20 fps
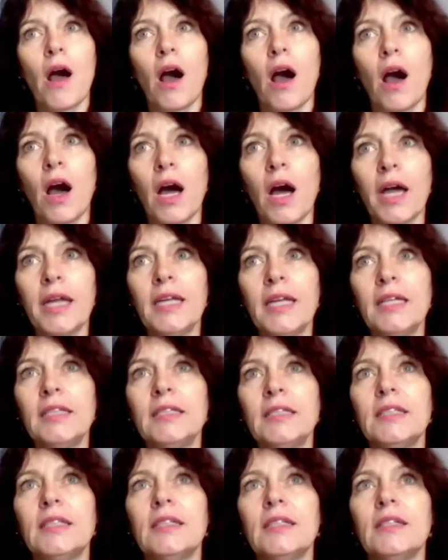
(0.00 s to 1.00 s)
I,
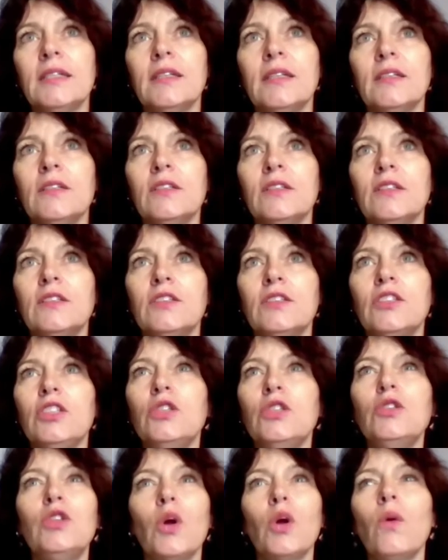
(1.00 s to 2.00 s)

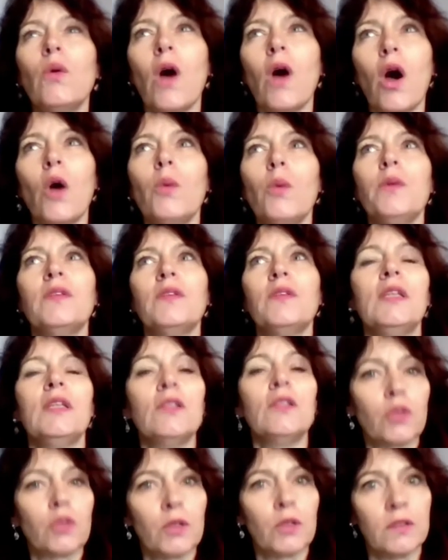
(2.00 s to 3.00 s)
you don't always see
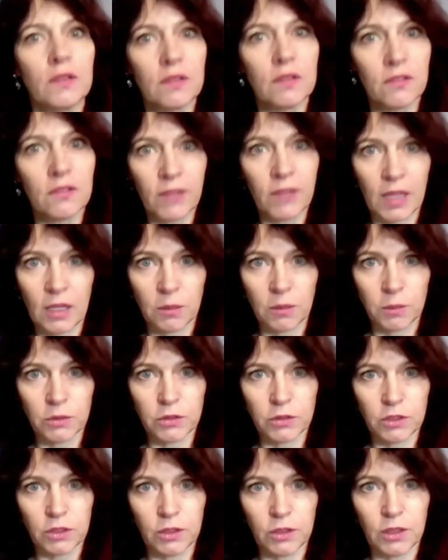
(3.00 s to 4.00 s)
the choices available
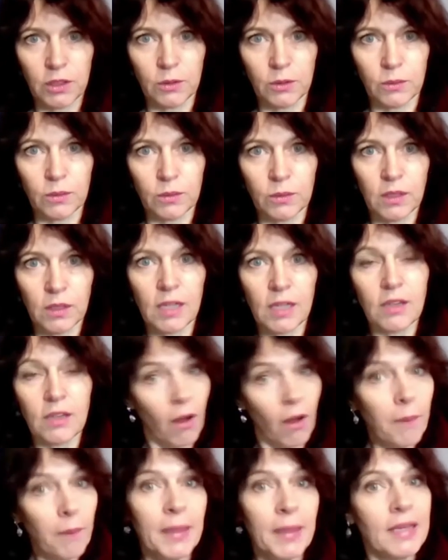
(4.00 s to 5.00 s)
to you.
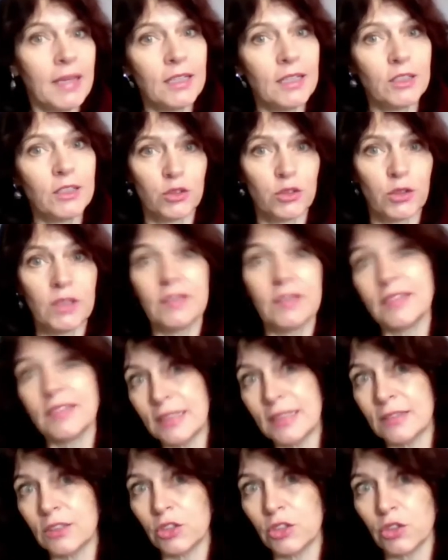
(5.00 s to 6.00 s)
Not making a choice
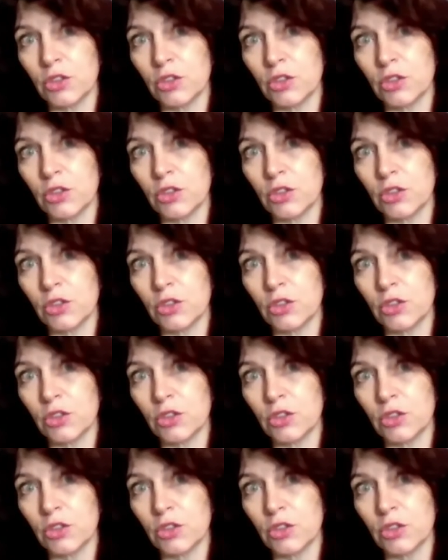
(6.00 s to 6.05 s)
is a